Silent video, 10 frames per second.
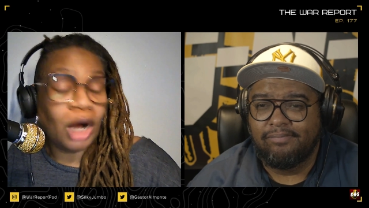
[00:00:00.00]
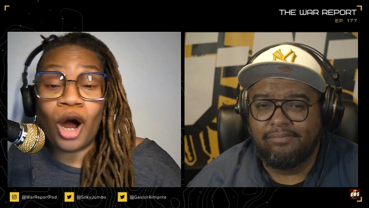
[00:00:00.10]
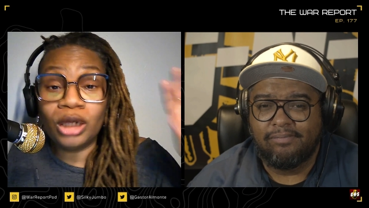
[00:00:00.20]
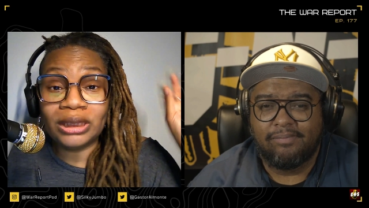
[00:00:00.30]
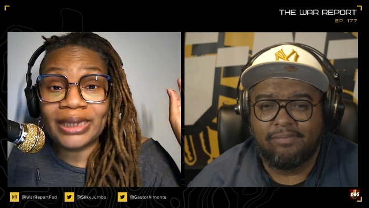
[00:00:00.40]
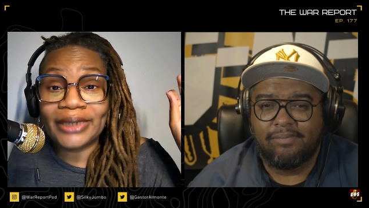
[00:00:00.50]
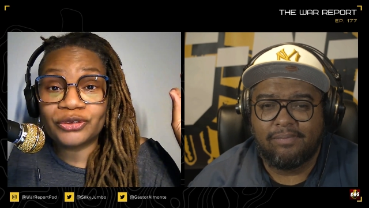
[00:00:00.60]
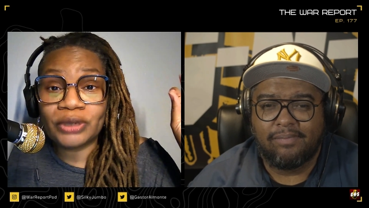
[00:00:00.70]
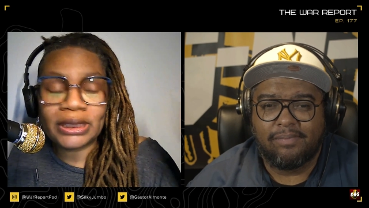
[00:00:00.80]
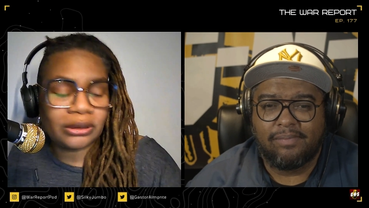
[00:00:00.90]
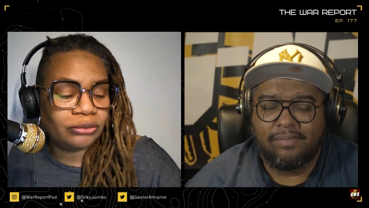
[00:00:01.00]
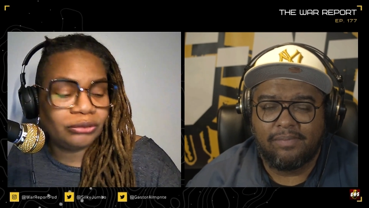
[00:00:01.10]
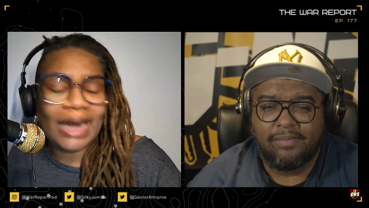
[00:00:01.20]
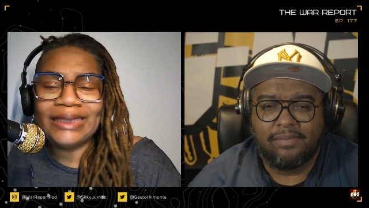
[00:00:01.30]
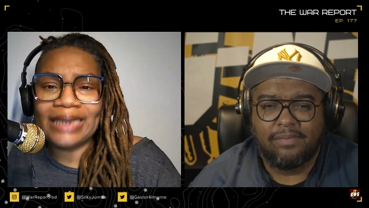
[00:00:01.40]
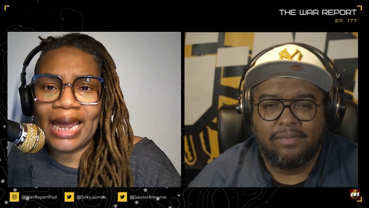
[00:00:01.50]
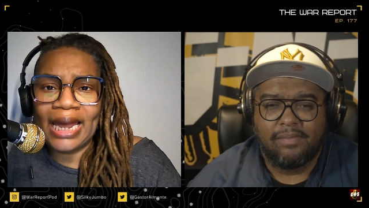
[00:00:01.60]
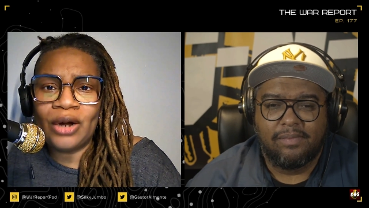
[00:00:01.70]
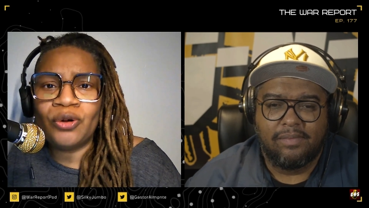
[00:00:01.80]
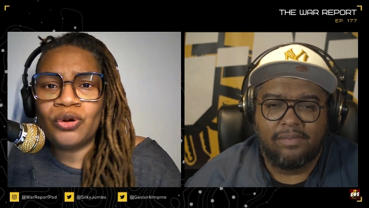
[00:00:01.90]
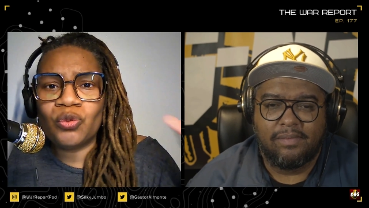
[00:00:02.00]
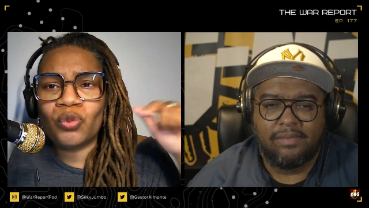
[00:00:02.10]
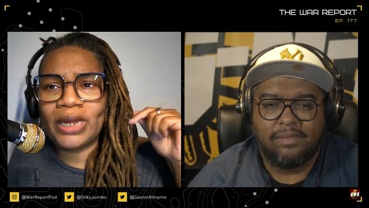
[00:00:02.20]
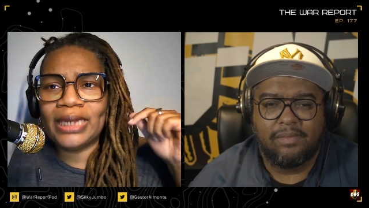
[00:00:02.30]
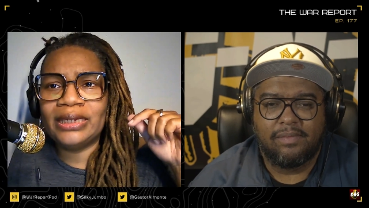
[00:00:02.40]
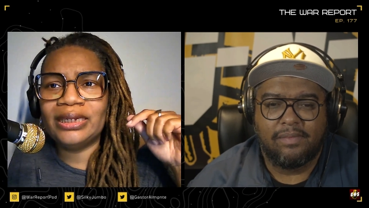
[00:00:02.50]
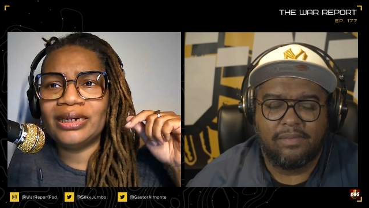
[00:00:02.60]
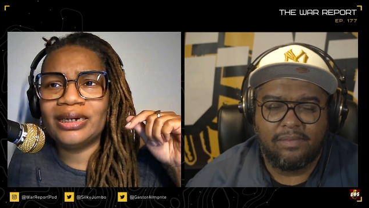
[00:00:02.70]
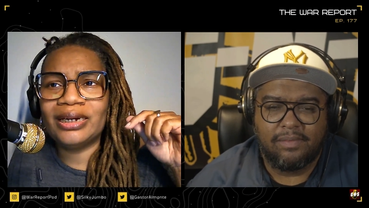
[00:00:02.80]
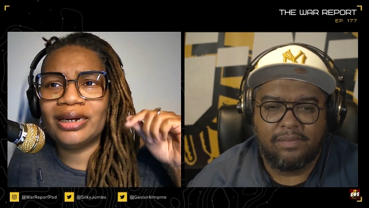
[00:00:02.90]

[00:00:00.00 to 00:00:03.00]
Speaker 1: all electric right now when